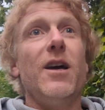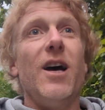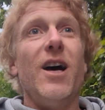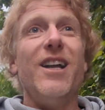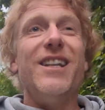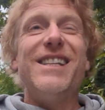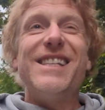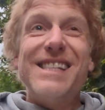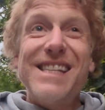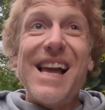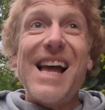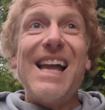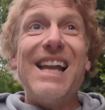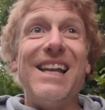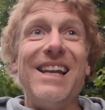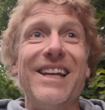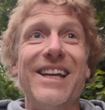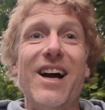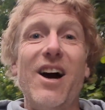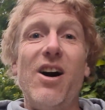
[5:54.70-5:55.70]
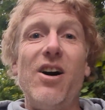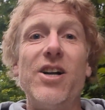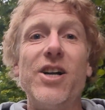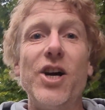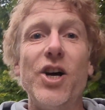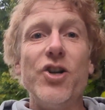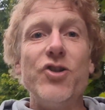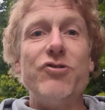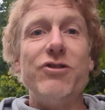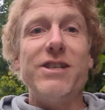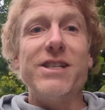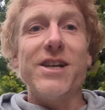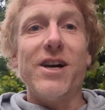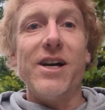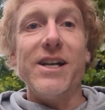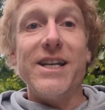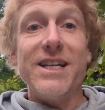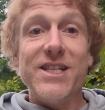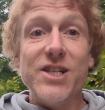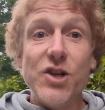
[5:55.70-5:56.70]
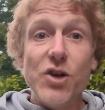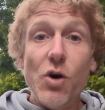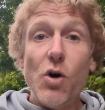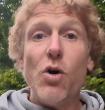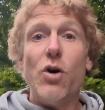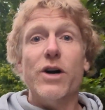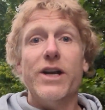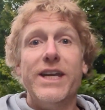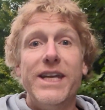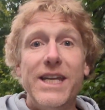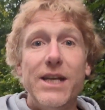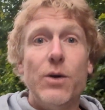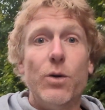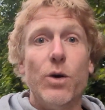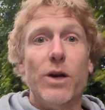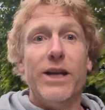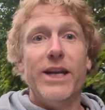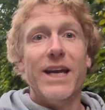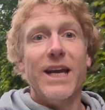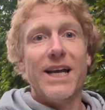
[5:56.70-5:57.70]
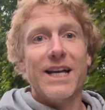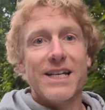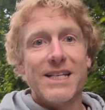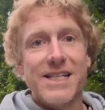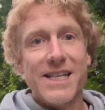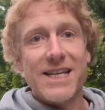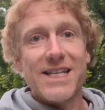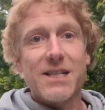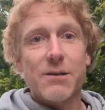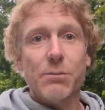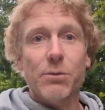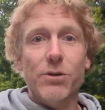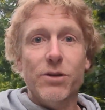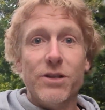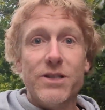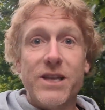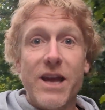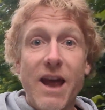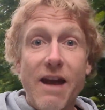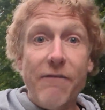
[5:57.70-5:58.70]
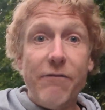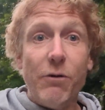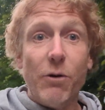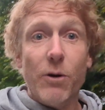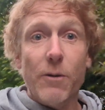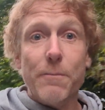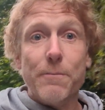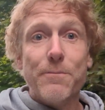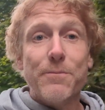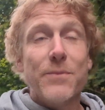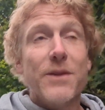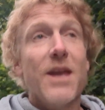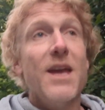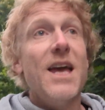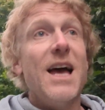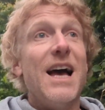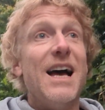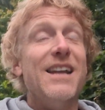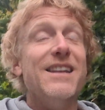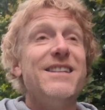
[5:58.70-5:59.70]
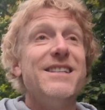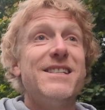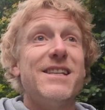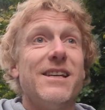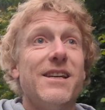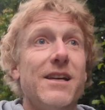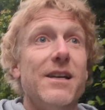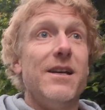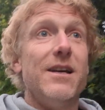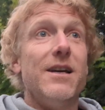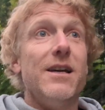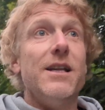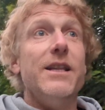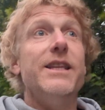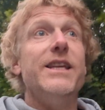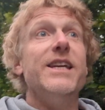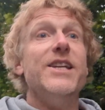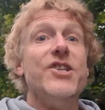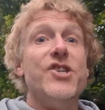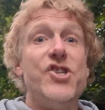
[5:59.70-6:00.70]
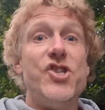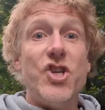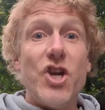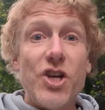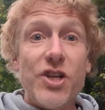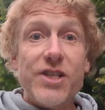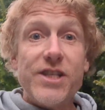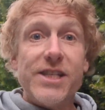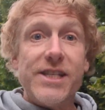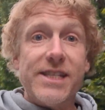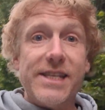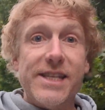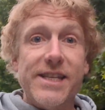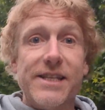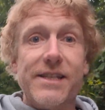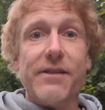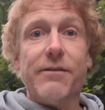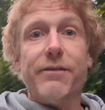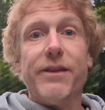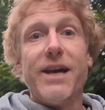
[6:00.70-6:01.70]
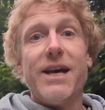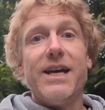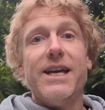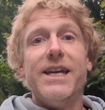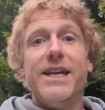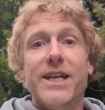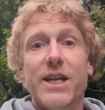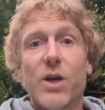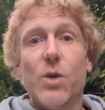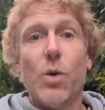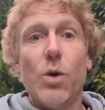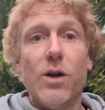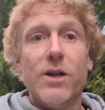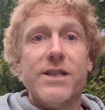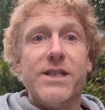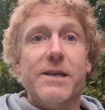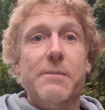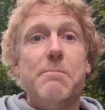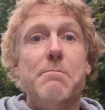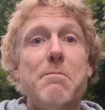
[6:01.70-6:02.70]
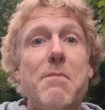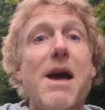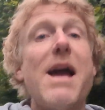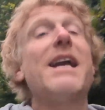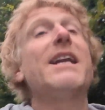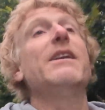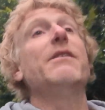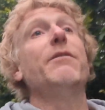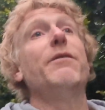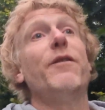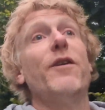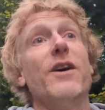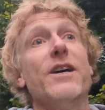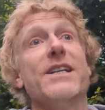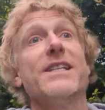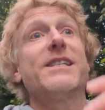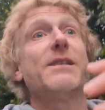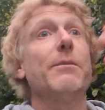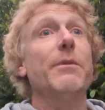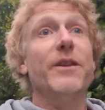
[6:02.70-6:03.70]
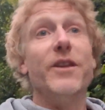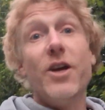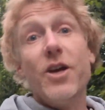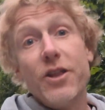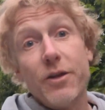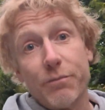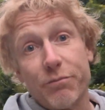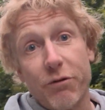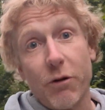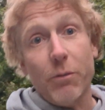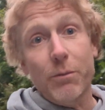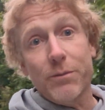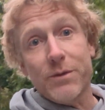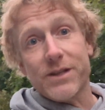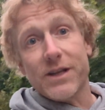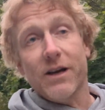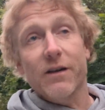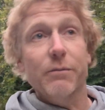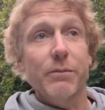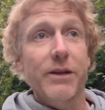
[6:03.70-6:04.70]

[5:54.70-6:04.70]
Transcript: And sadly, our countryside is not equally accessible to everyone. And the injustices of that inequality magnify some of the other problems that I've